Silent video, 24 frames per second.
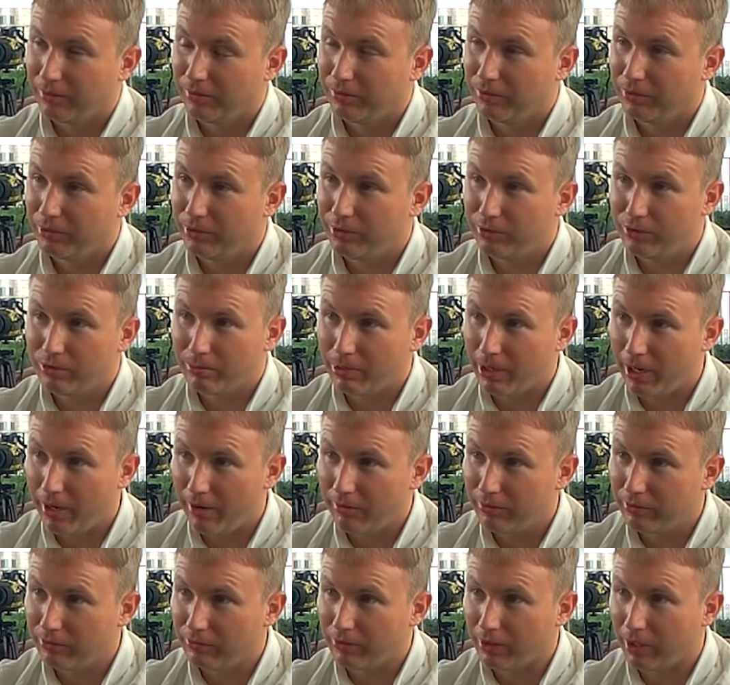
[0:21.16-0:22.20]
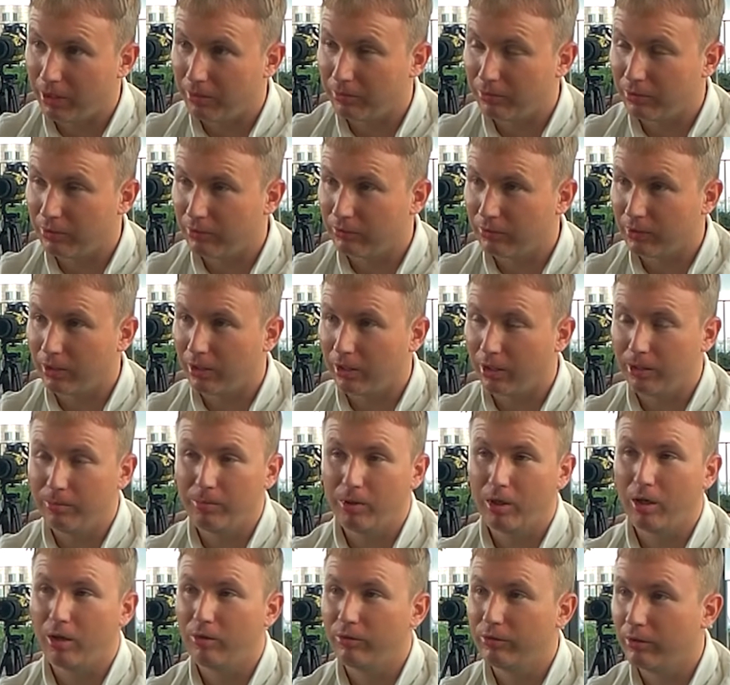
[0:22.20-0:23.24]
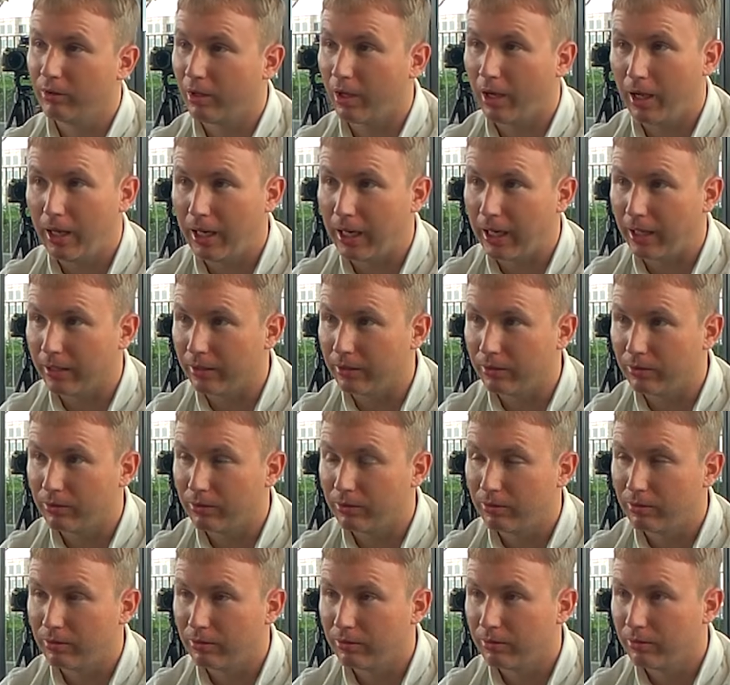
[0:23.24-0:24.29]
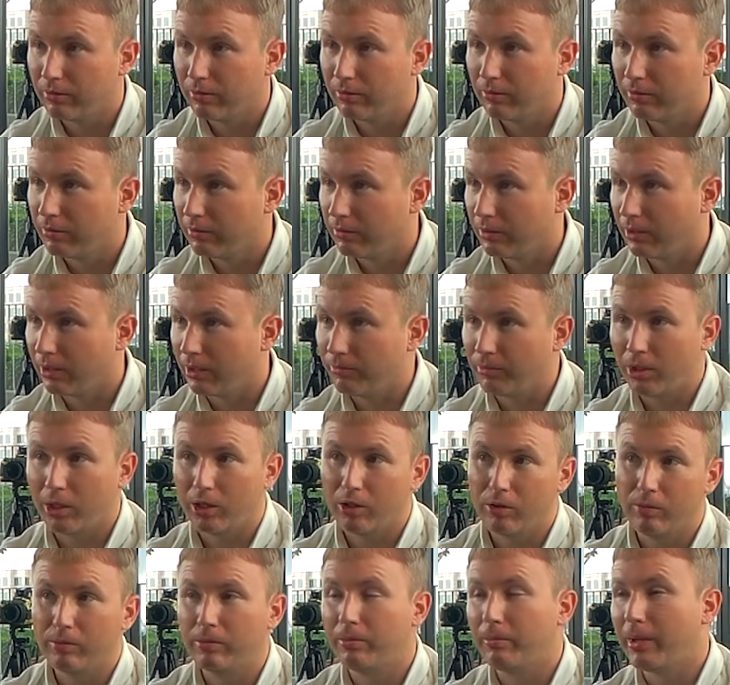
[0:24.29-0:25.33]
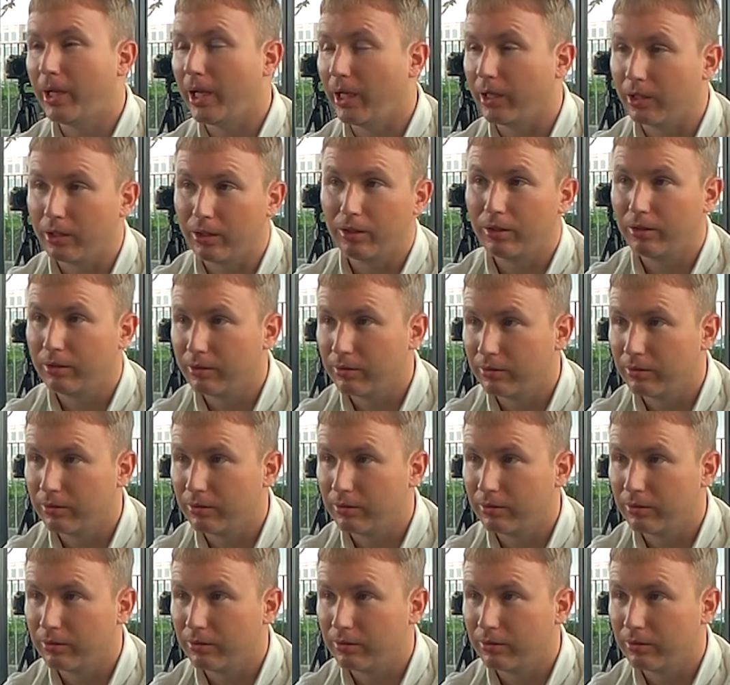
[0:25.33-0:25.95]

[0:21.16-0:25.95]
What did your parents say when you said, I'm going to Thailand, I'm not coming back?